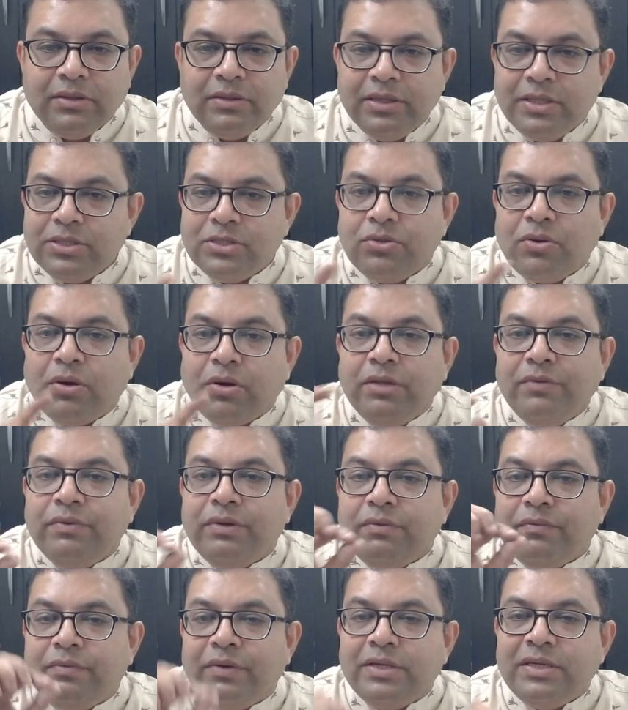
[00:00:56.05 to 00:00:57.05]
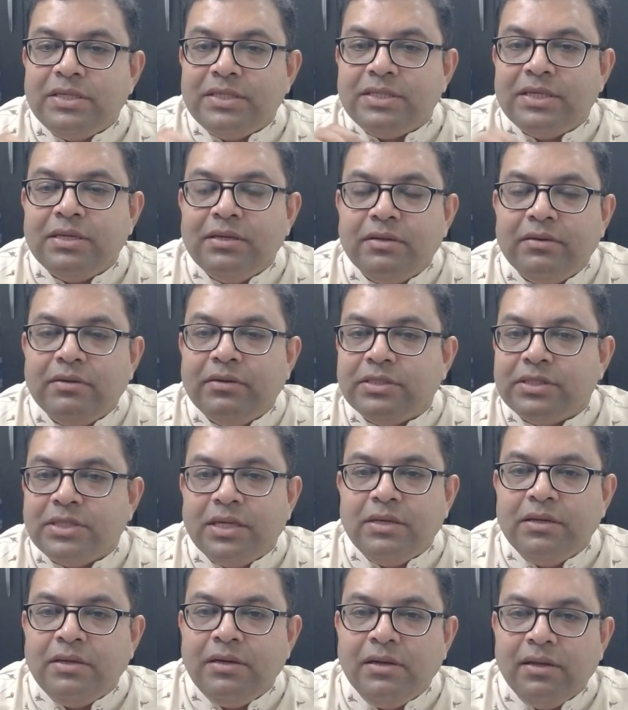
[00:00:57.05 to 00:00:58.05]
There is not even one
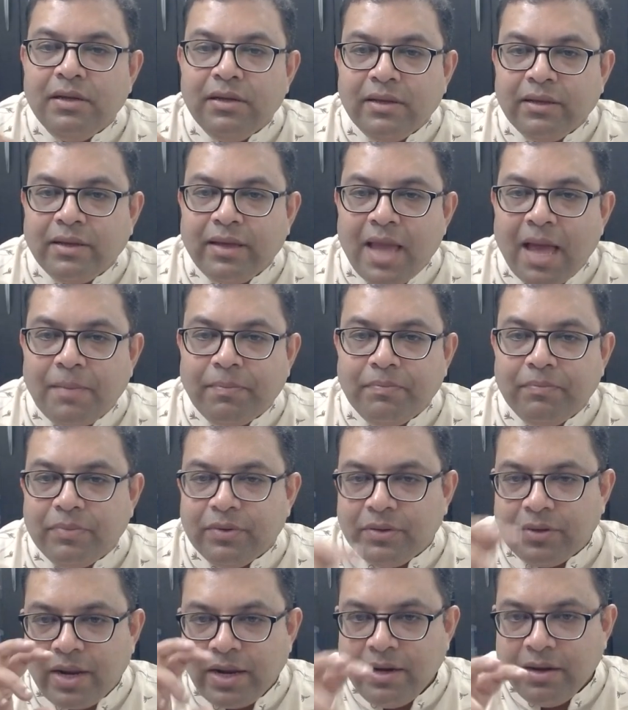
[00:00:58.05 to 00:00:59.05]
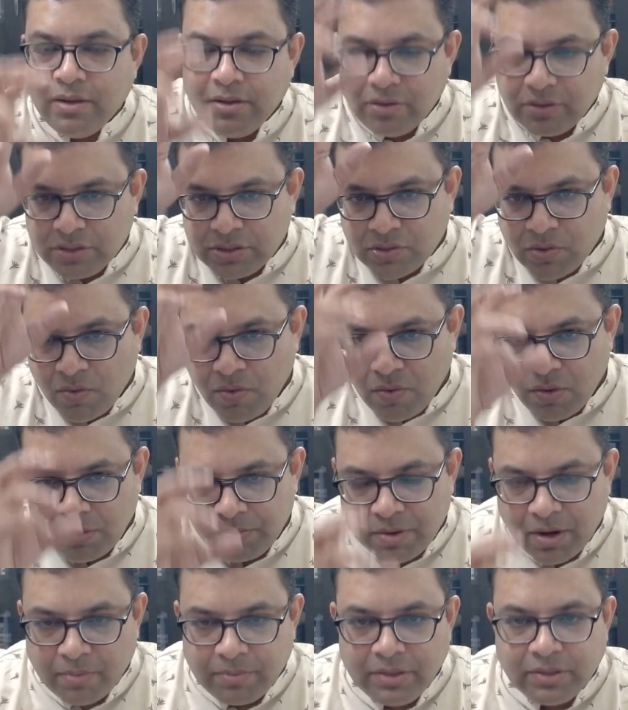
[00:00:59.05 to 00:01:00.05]
single gap, right? It's all
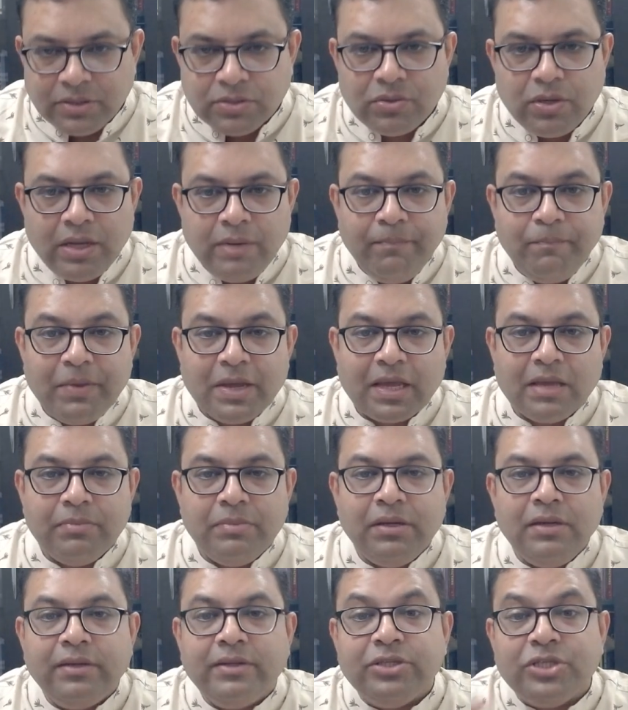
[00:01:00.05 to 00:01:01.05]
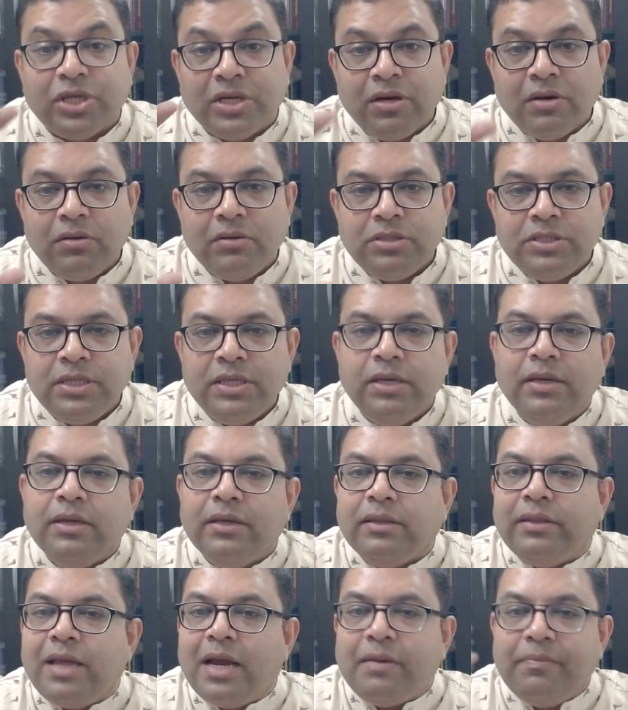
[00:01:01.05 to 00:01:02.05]
Brahmin. So impeccable genealogy,
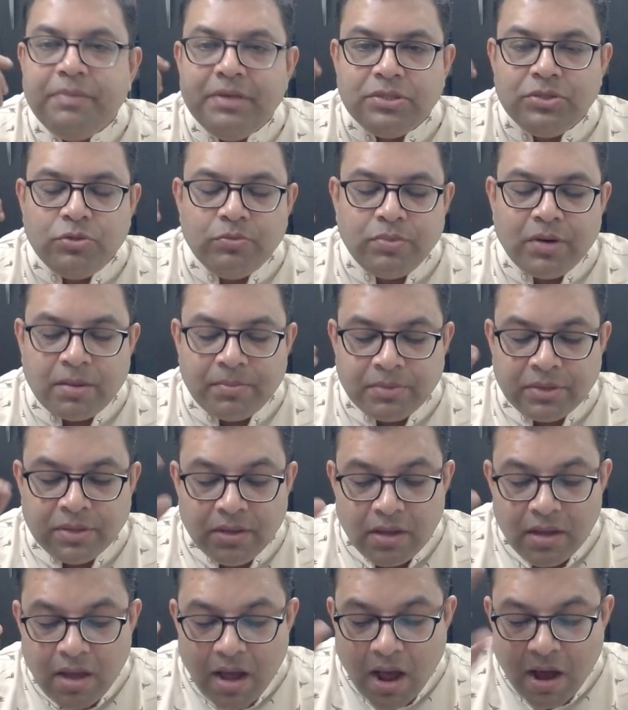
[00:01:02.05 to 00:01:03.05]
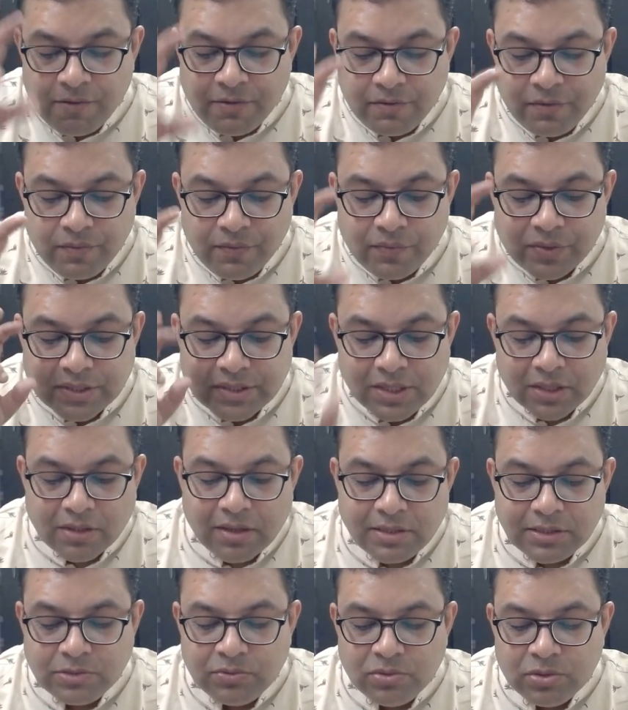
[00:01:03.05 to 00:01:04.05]
that makes you Brahmin. However, Vasetha's